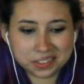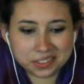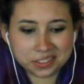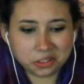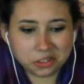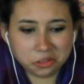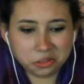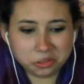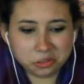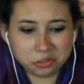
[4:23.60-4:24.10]

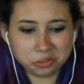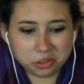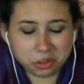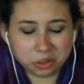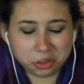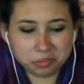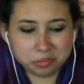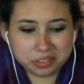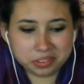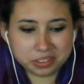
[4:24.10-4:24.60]
No, you Hear
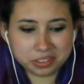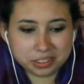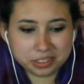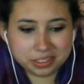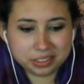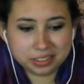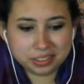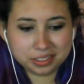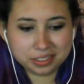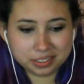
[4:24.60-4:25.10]
don't. clank
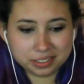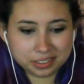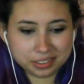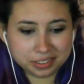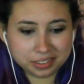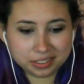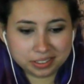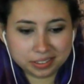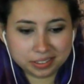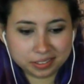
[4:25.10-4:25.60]
of the chains
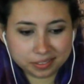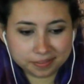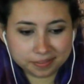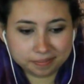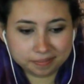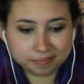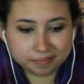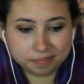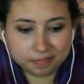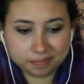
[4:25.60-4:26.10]
holding the
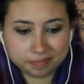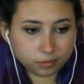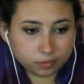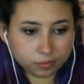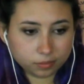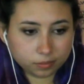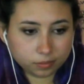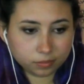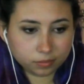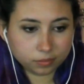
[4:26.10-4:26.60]
bags.
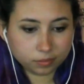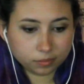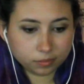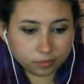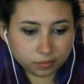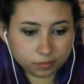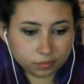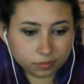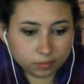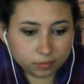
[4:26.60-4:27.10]
You don't
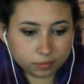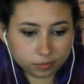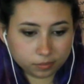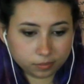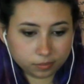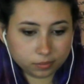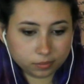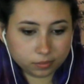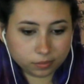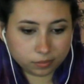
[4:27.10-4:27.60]
have to feel
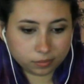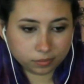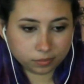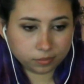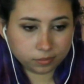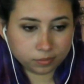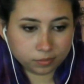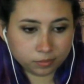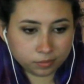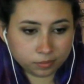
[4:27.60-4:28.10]
sorry for me.
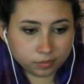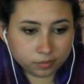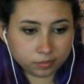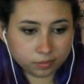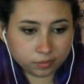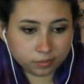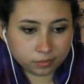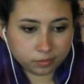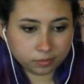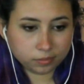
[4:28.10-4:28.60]

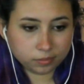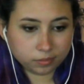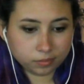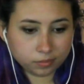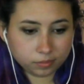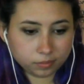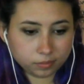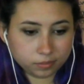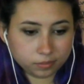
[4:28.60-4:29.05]
I